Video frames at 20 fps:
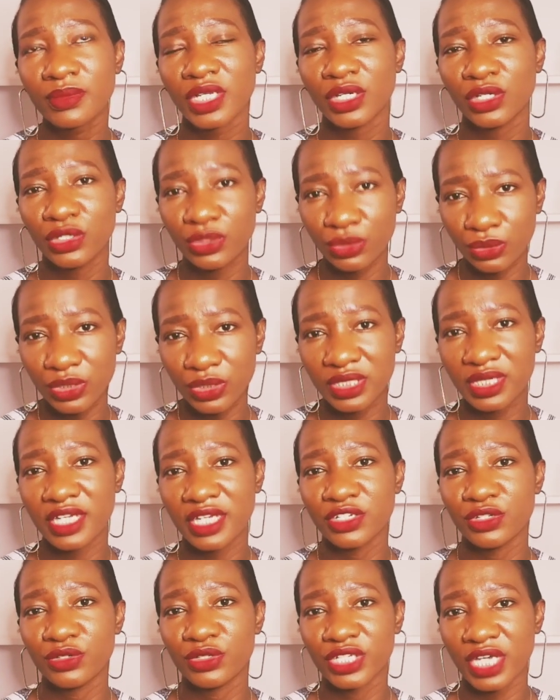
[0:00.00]
good that
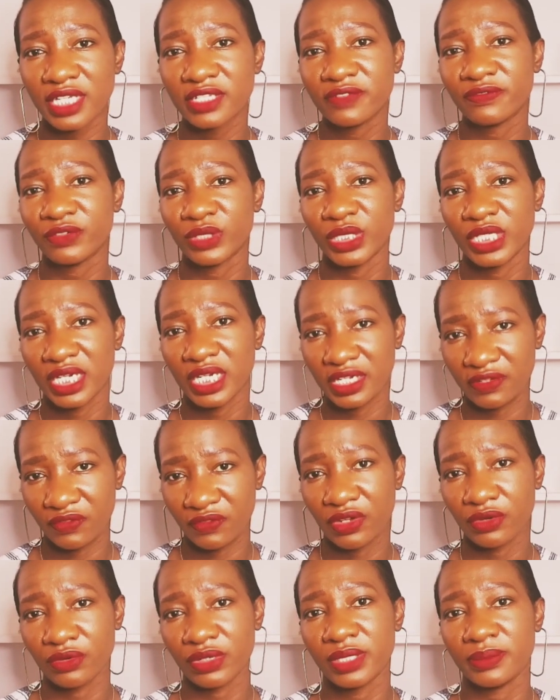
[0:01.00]
you charge for
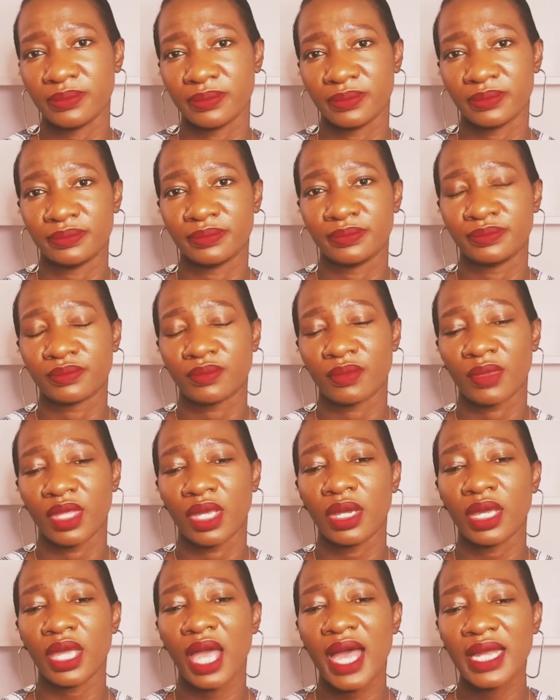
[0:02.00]
delivery
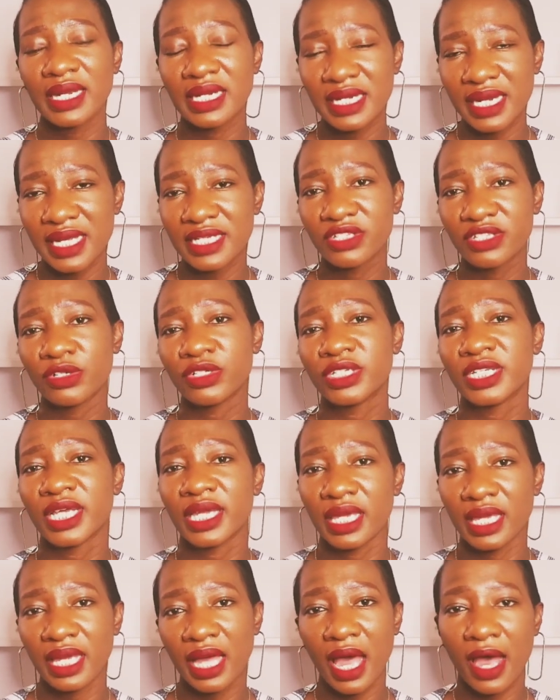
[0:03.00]
unless you're
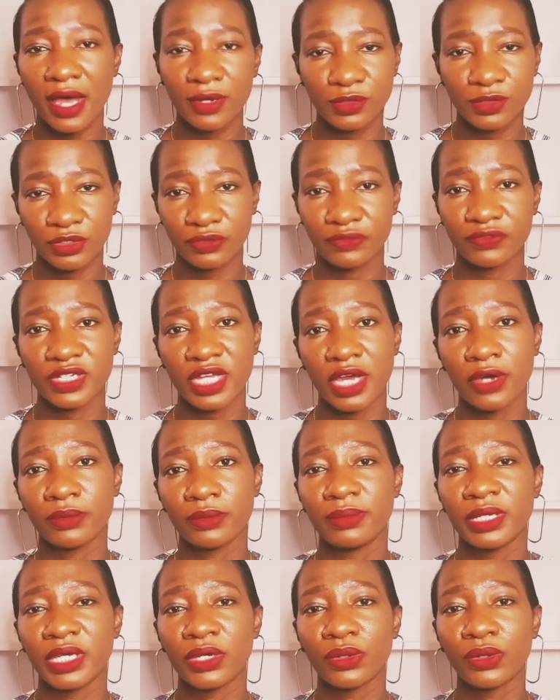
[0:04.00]
taking out of town,
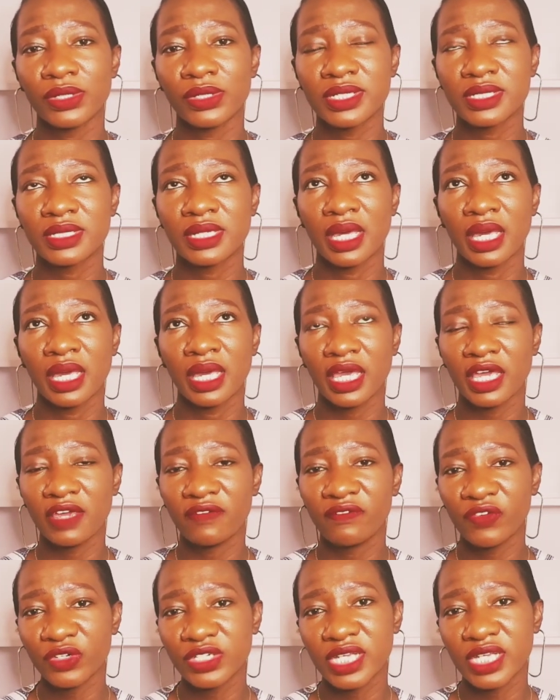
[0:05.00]
because if
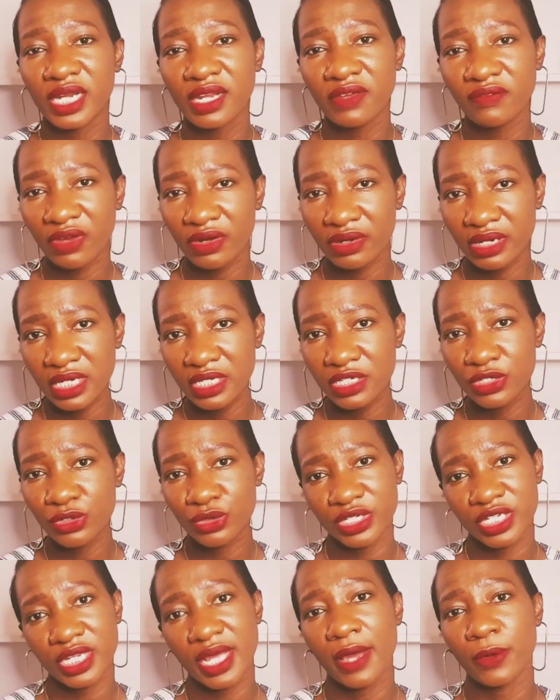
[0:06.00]
you're delivering to
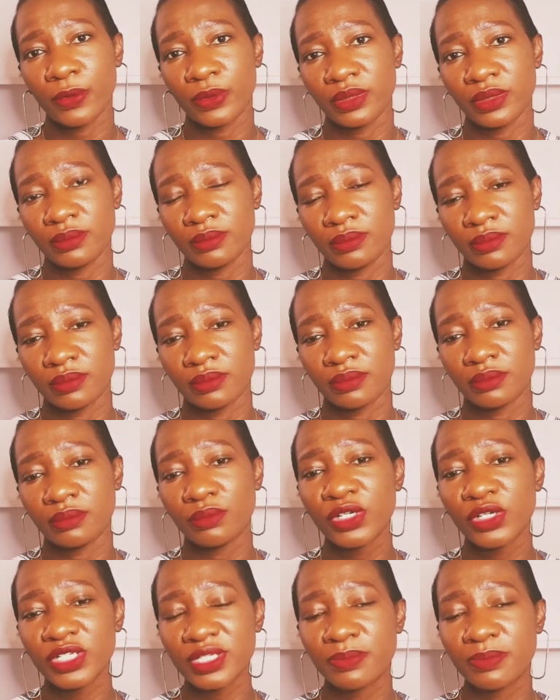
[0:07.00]
town,
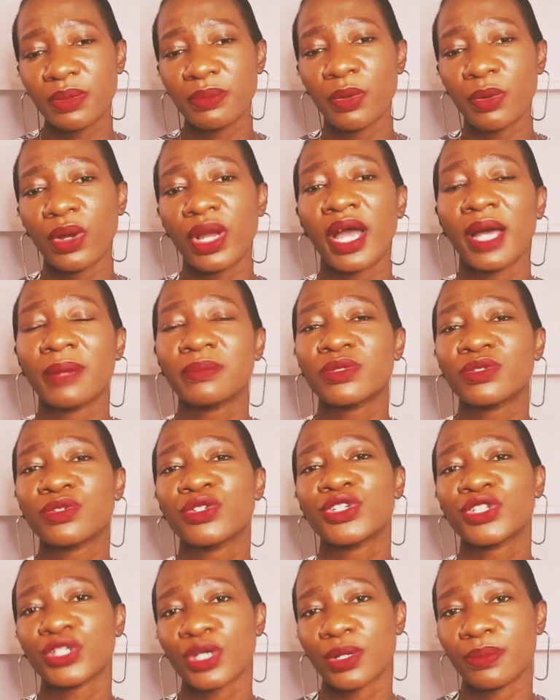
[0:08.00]
most people come to
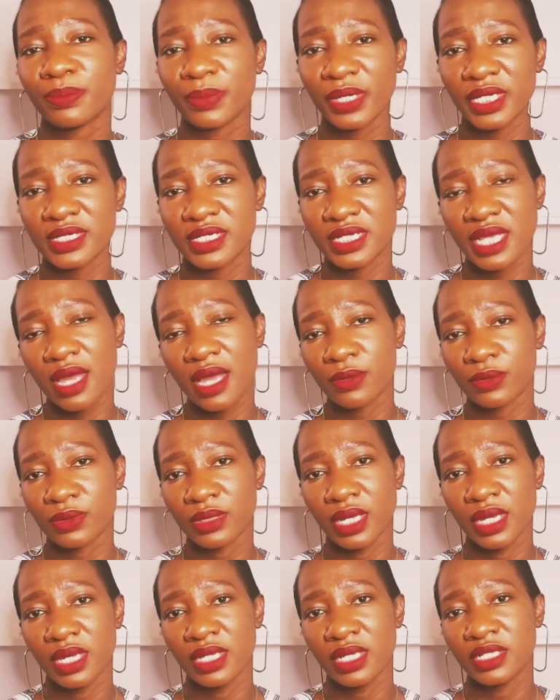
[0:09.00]
shop in town.
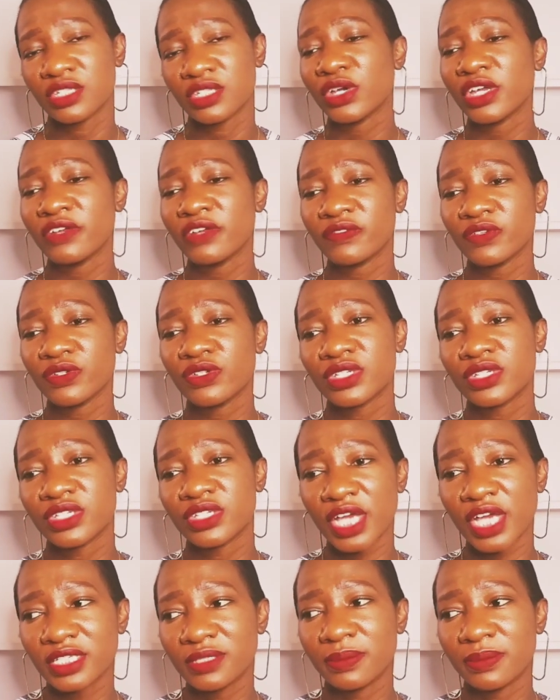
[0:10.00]
So if you
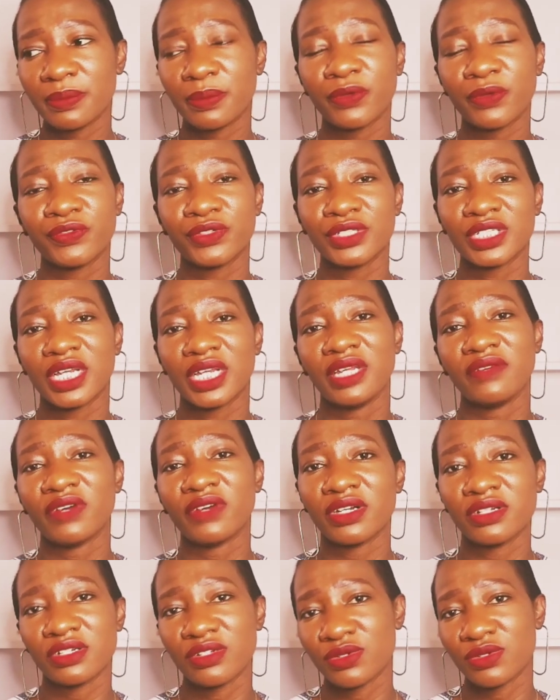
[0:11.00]
charge people for
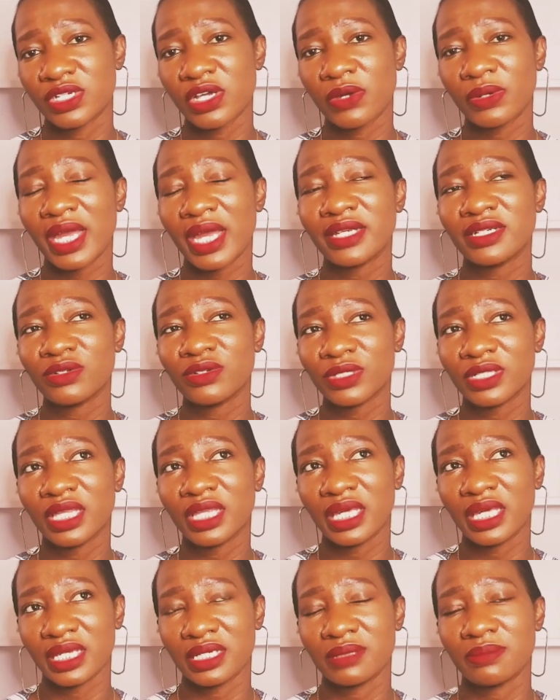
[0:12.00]
delivery to town, I don't
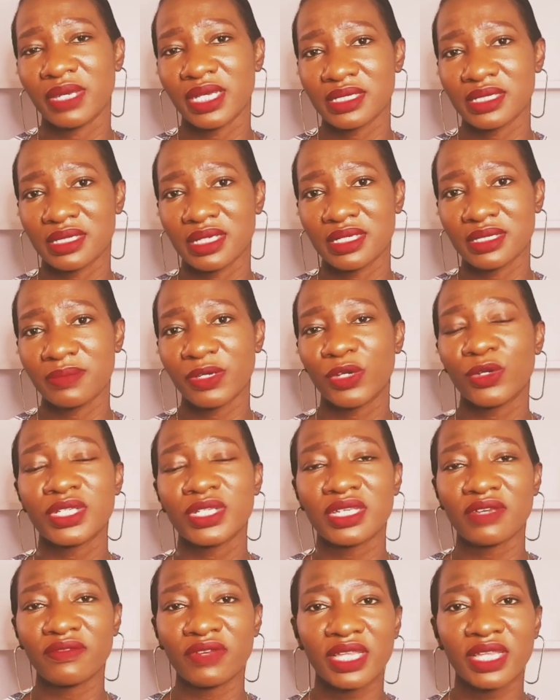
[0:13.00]
think it makes sense, because
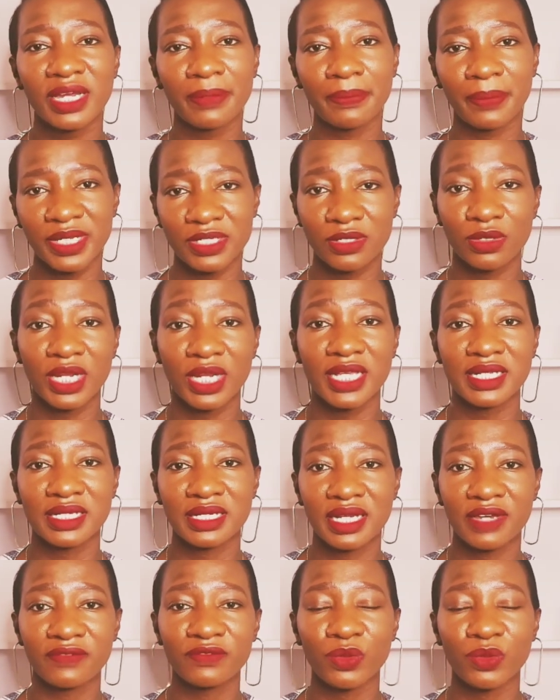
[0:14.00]
even that person has
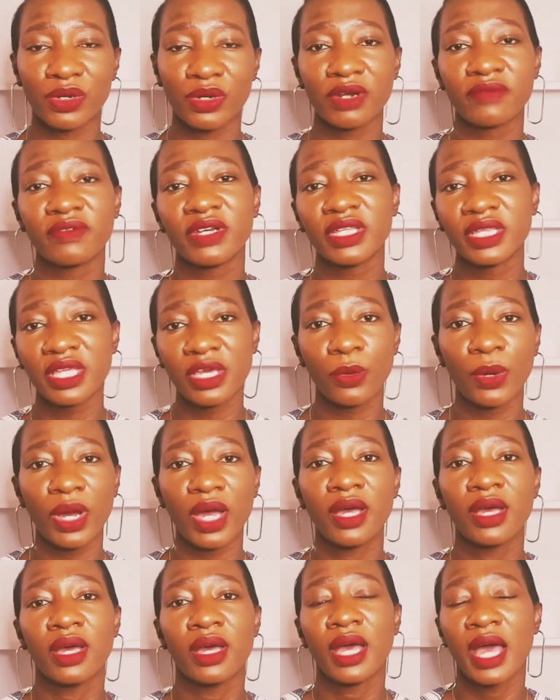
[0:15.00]
left wherever they were
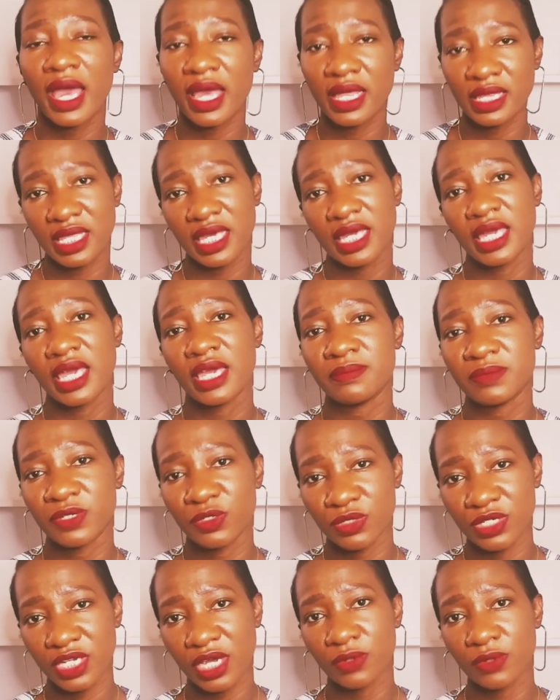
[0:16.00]
and they came to
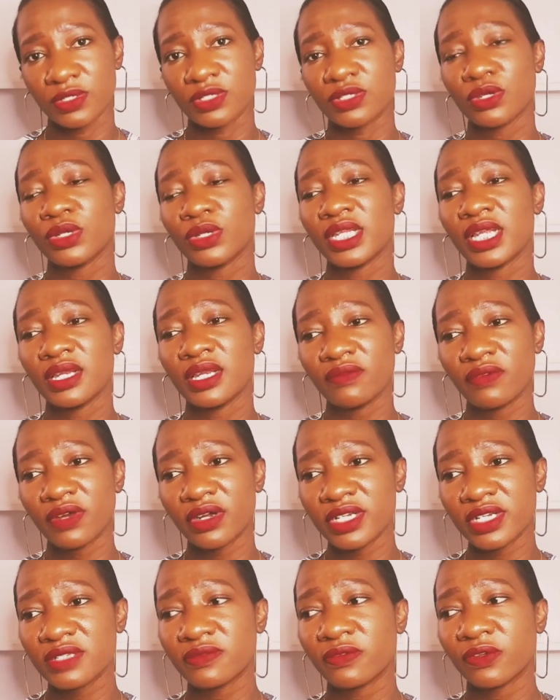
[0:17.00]
town. So
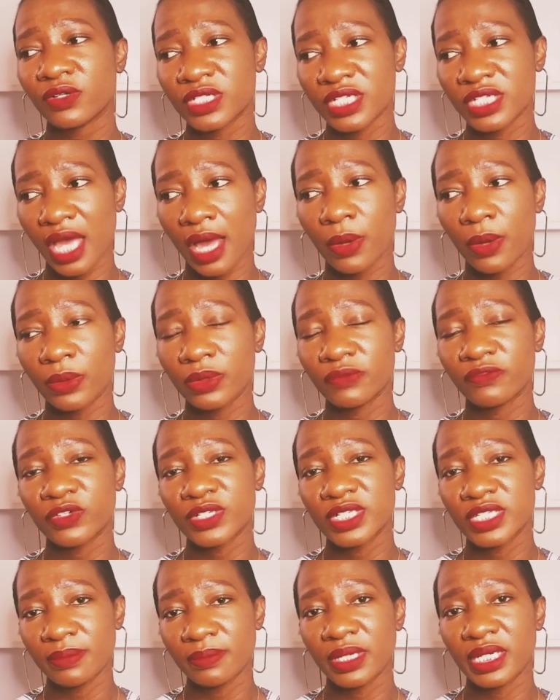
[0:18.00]
deliveries for town, for
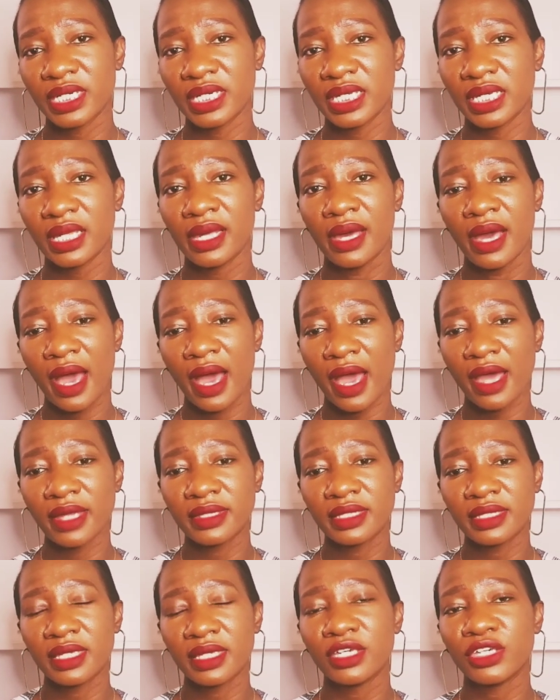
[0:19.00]
CBD, I
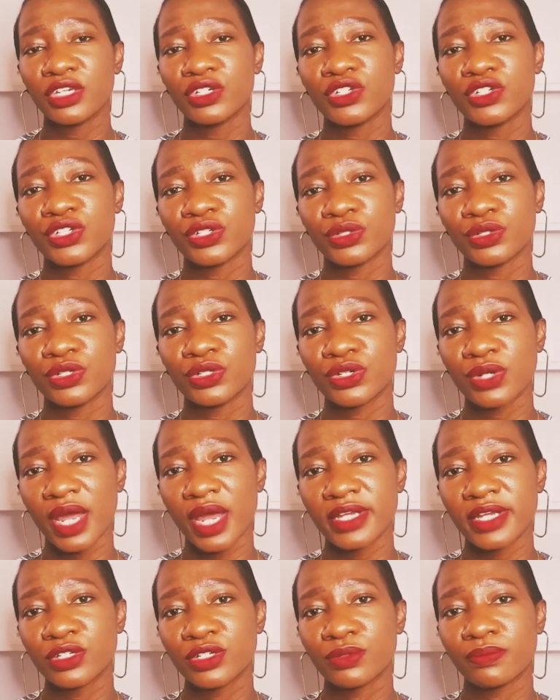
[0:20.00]
think you should try
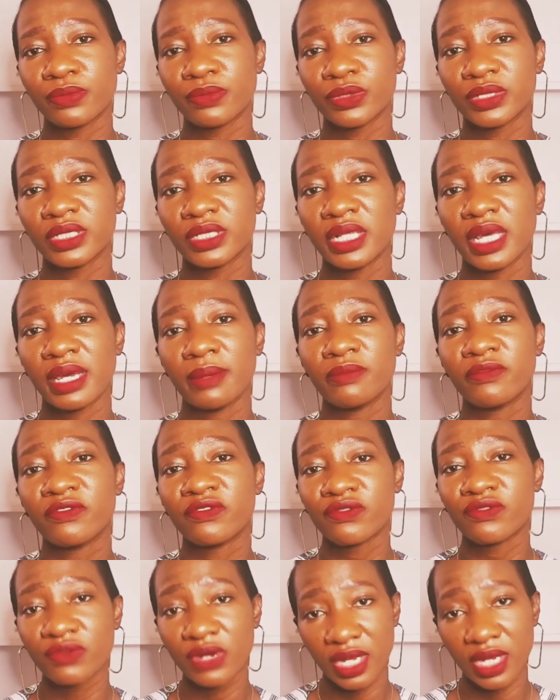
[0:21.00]
to put them
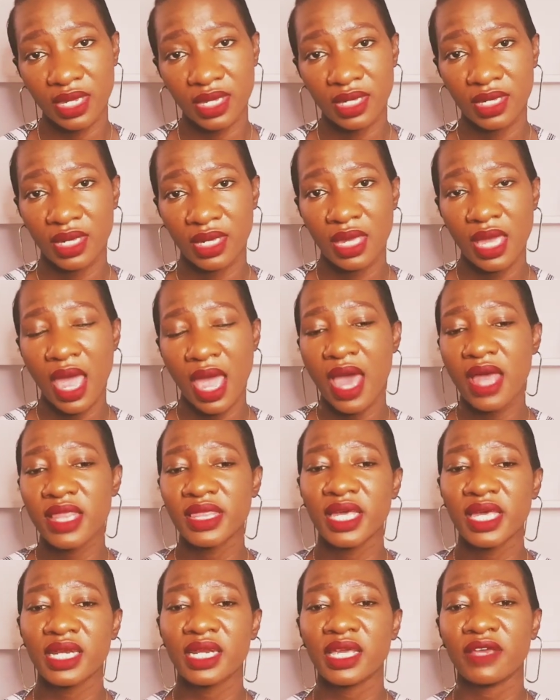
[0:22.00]
free. And
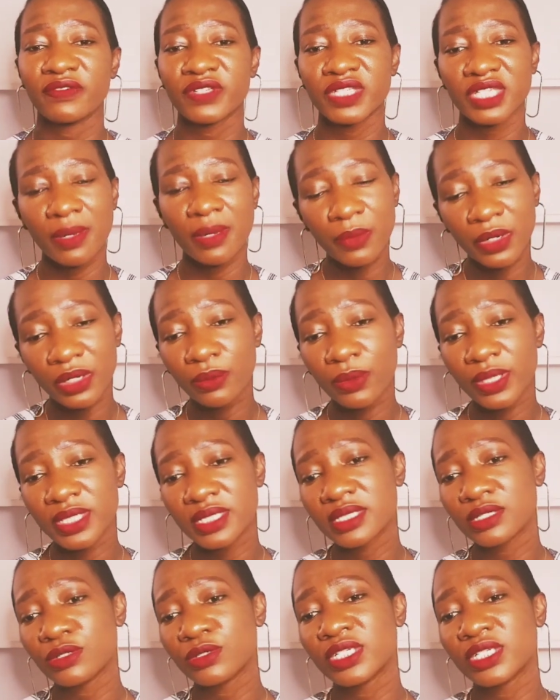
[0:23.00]
then if someone wants
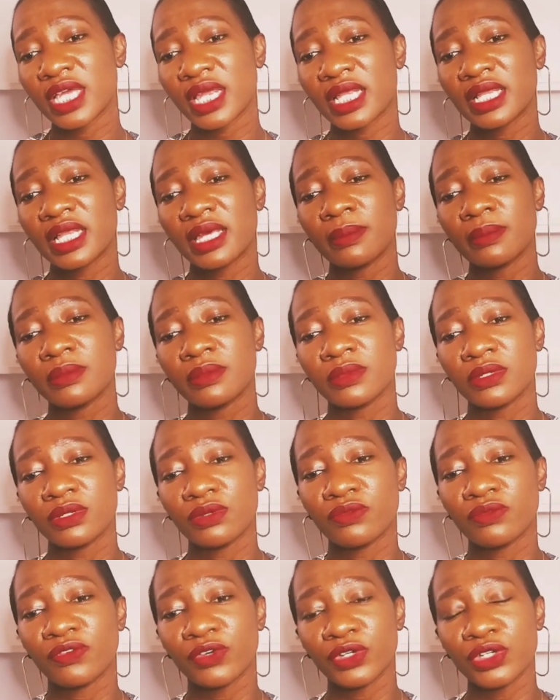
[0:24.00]
to take them,
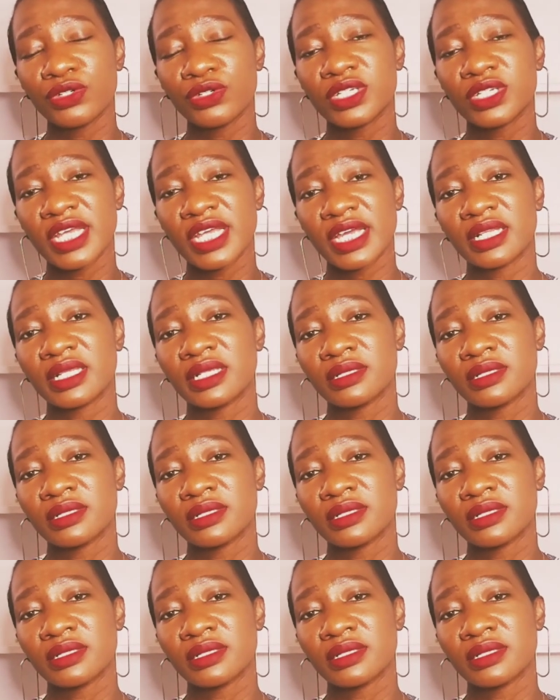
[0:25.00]
for you to take